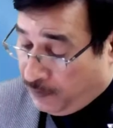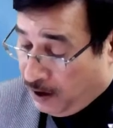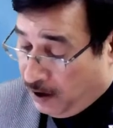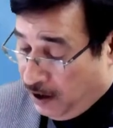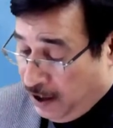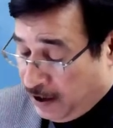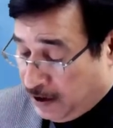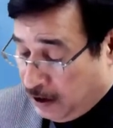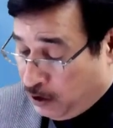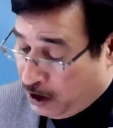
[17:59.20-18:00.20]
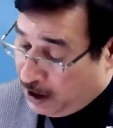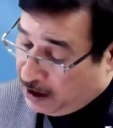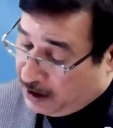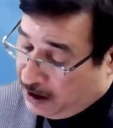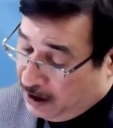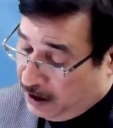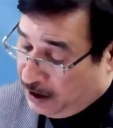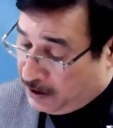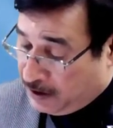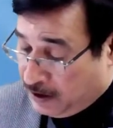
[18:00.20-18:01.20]
Let us say there are current
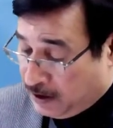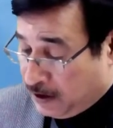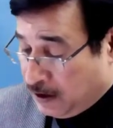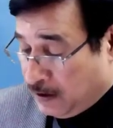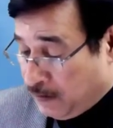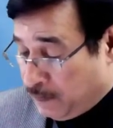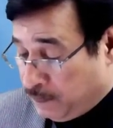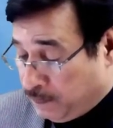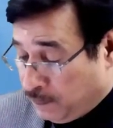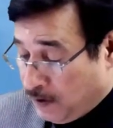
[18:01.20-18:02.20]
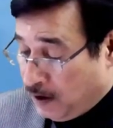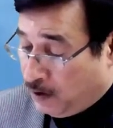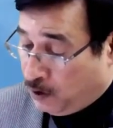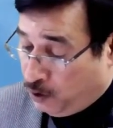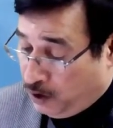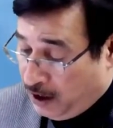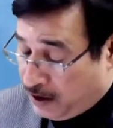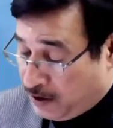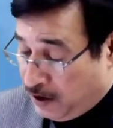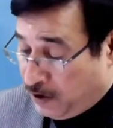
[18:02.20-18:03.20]
assets to the
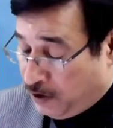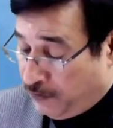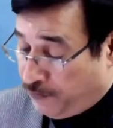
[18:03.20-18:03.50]
extent of,